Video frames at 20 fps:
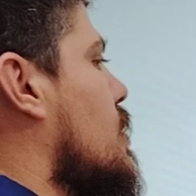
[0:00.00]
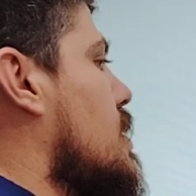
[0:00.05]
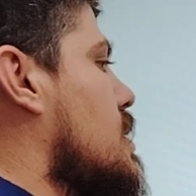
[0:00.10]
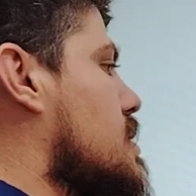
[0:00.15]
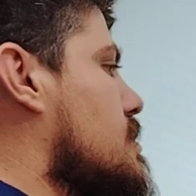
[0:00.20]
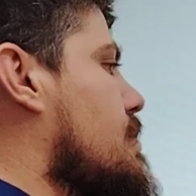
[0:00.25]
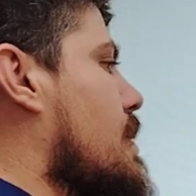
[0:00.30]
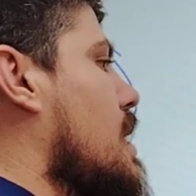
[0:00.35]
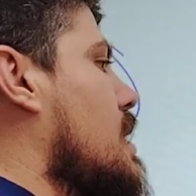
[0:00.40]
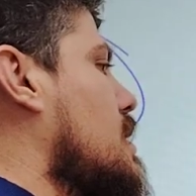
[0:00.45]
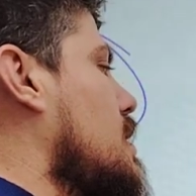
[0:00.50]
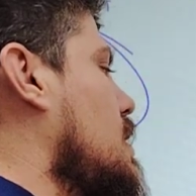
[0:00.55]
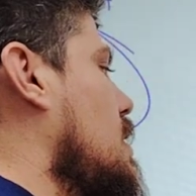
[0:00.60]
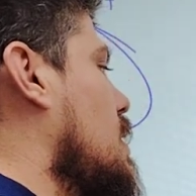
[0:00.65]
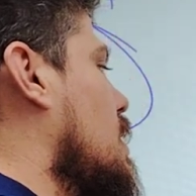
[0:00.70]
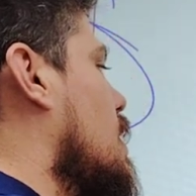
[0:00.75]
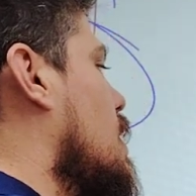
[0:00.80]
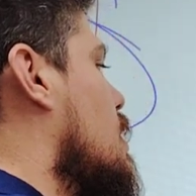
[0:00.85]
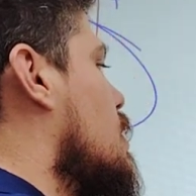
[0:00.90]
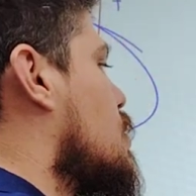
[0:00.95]
to his body,
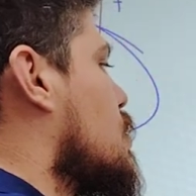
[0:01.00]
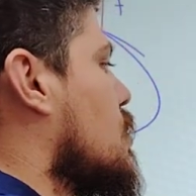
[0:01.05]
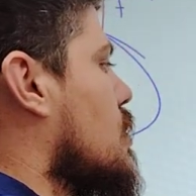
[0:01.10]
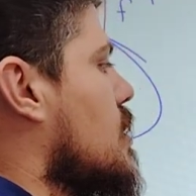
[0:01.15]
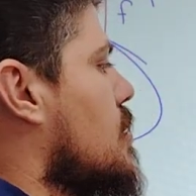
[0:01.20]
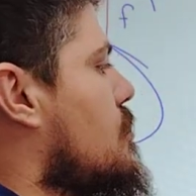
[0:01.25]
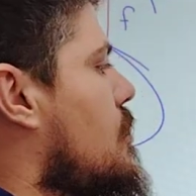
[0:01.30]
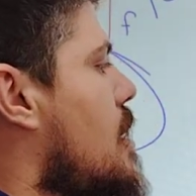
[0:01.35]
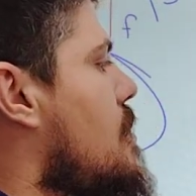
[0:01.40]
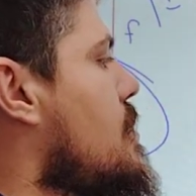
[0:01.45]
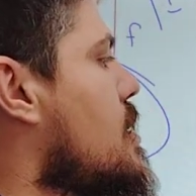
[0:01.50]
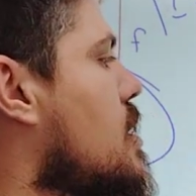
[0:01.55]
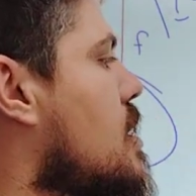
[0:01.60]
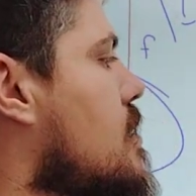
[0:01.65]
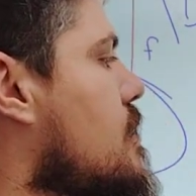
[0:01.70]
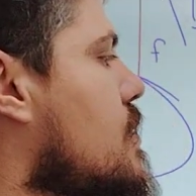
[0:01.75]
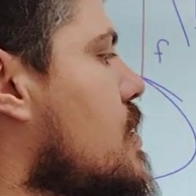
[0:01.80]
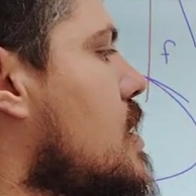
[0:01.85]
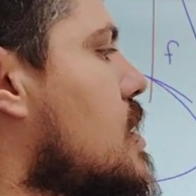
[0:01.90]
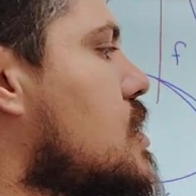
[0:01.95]
so the moment
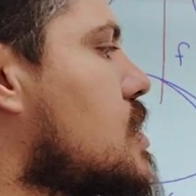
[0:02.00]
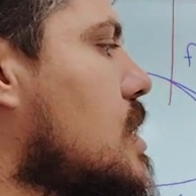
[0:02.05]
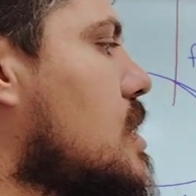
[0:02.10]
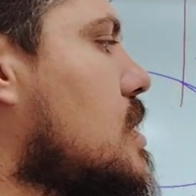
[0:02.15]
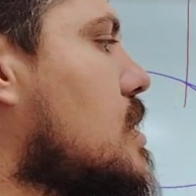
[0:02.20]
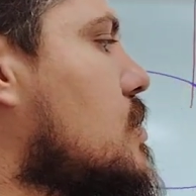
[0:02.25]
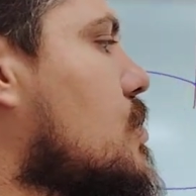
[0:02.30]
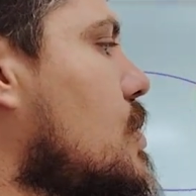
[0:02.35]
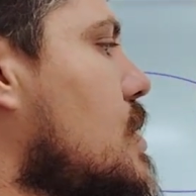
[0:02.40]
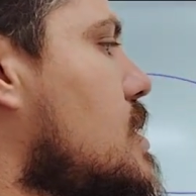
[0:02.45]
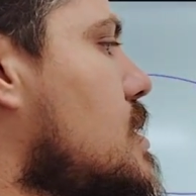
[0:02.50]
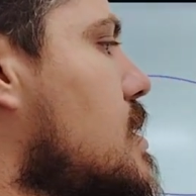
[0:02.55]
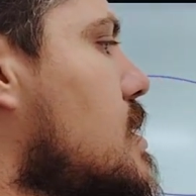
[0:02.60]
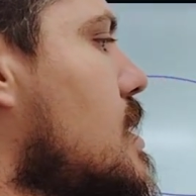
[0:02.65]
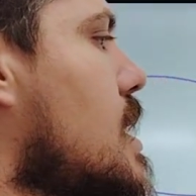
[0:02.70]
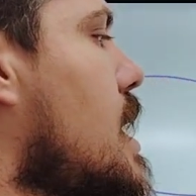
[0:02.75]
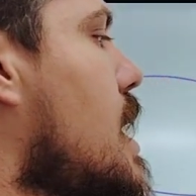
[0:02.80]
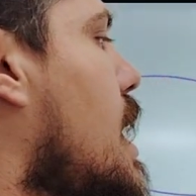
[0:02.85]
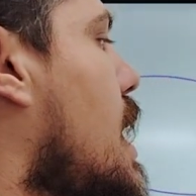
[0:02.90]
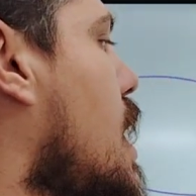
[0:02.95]
of inertia
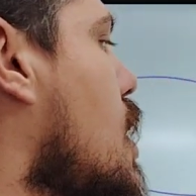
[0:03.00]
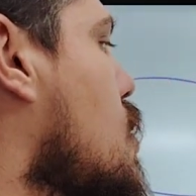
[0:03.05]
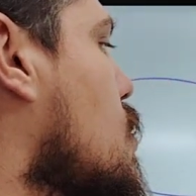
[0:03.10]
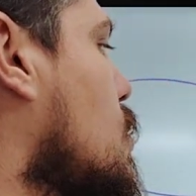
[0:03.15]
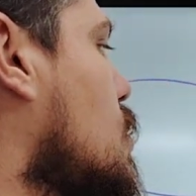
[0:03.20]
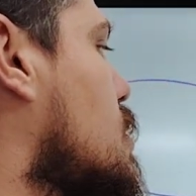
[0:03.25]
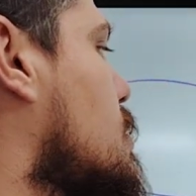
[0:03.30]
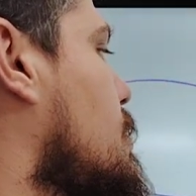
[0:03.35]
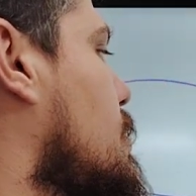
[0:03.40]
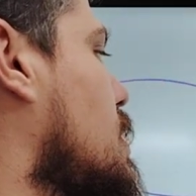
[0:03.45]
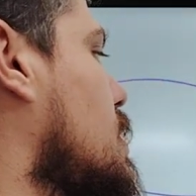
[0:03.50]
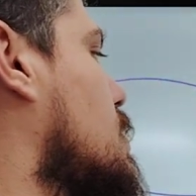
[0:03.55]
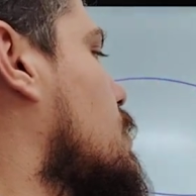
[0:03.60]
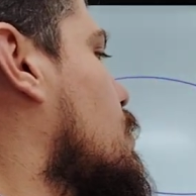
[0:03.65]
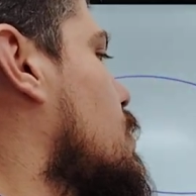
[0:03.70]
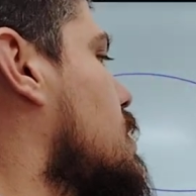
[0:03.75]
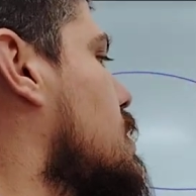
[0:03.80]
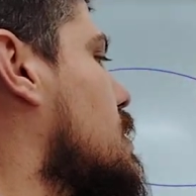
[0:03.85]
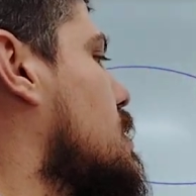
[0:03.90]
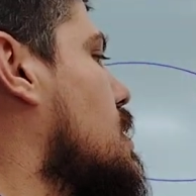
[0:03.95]
decreases, angular speed
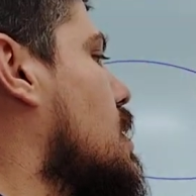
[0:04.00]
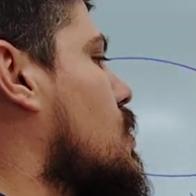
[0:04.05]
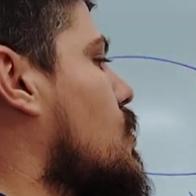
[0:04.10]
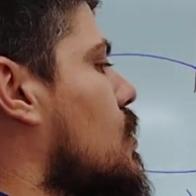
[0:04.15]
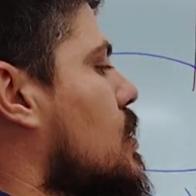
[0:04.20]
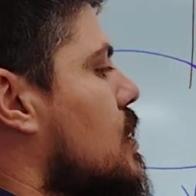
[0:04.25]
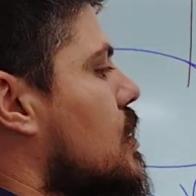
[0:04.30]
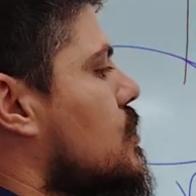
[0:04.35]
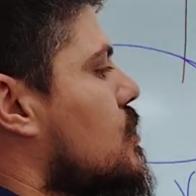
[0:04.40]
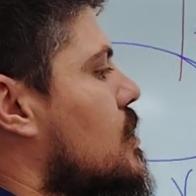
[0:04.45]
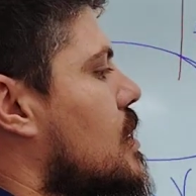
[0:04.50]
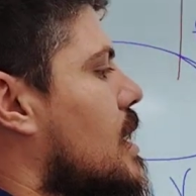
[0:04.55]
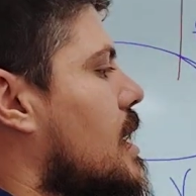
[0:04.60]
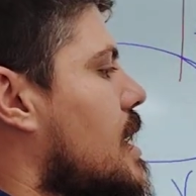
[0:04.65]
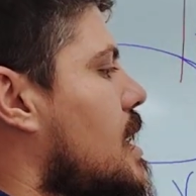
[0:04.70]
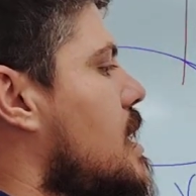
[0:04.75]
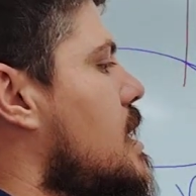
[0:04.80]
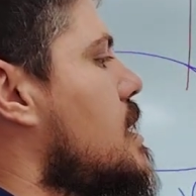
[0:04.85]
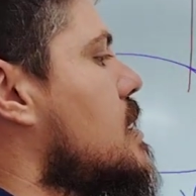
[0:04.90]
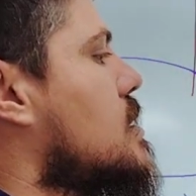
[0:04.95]
increases according to the
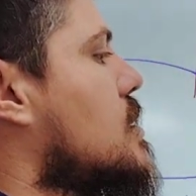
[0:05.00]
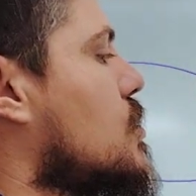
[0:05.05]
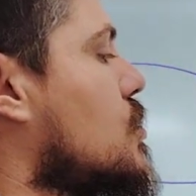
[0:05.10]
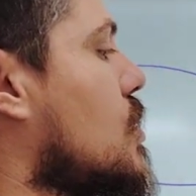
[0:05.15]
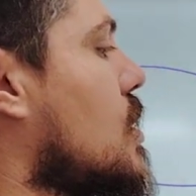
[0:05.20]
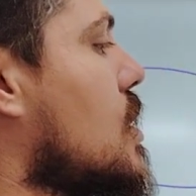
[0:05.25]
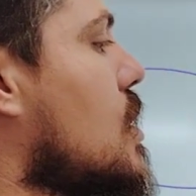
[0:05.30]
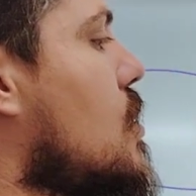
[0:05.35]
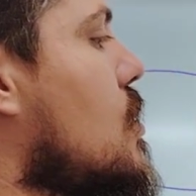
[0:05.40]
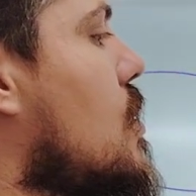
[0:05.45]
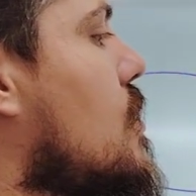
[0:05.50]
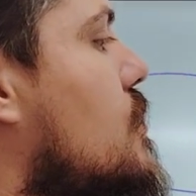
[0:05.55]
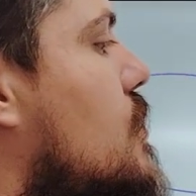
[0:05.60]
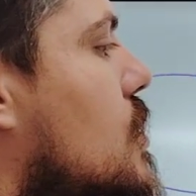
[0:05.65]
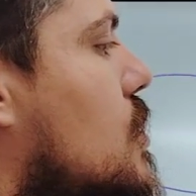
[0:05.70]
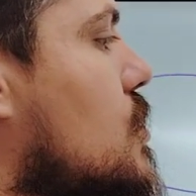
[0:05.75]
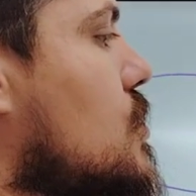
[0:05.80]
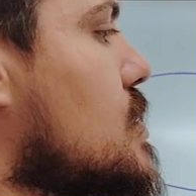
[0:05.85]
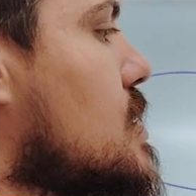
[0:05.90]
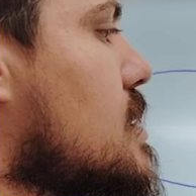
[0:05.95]
law of
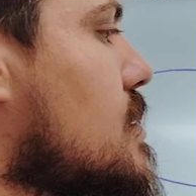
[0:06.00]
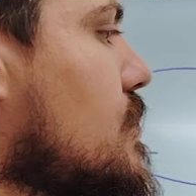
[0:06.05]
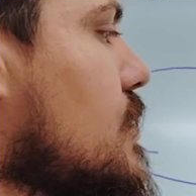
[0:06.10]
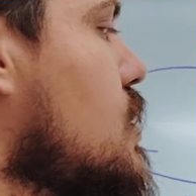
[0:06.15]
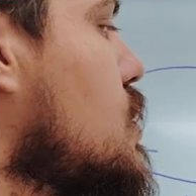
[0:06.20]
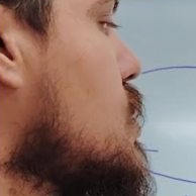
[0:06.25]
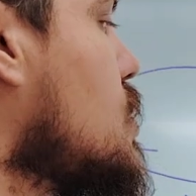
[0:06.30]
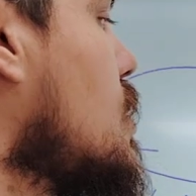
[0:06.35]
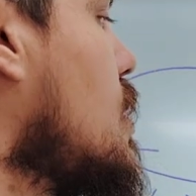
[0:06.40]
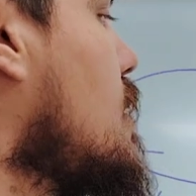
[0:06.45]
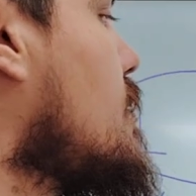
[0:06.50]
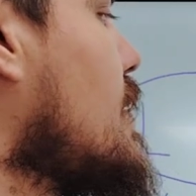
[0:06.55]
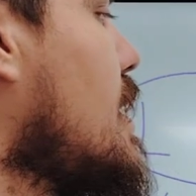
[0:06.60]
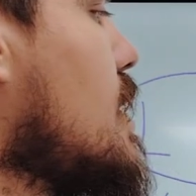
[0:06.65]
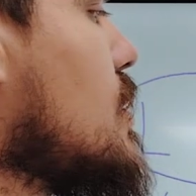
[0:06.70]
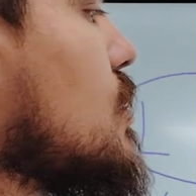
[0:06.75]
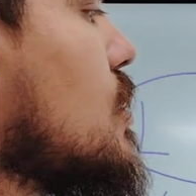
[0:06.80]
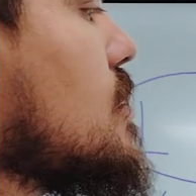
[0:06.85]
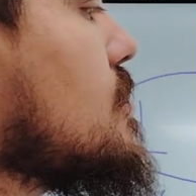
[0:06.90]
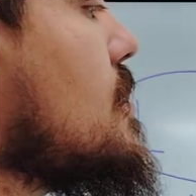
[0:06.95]
the conservation of
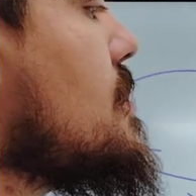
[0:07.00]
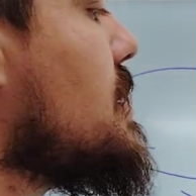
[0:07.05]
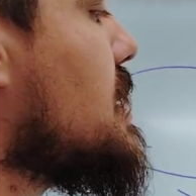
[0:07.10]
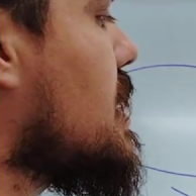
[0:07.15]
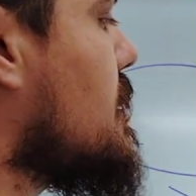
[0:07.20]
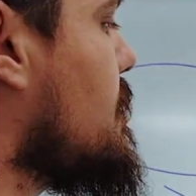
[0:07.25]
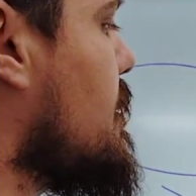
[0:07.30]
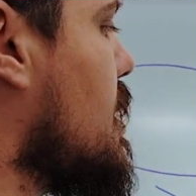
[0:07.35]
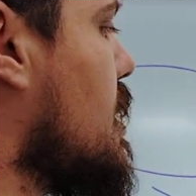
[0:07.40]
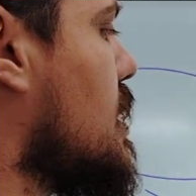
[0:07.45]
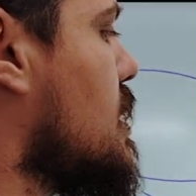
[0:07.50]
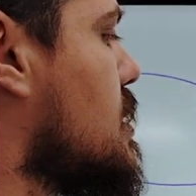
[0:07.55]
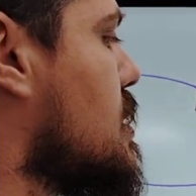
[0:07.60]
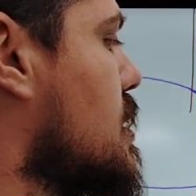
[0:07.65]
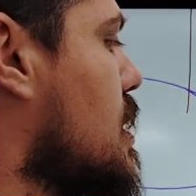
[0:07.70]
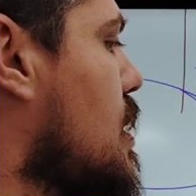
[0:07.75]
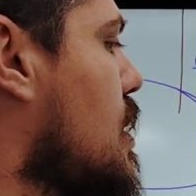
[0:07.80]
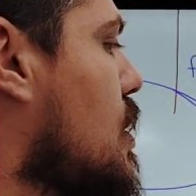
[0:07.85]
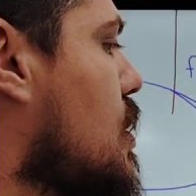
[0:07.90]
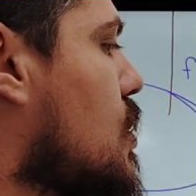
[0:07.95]
angular momentum. L
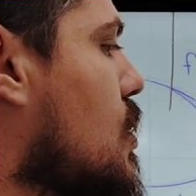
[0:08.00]
is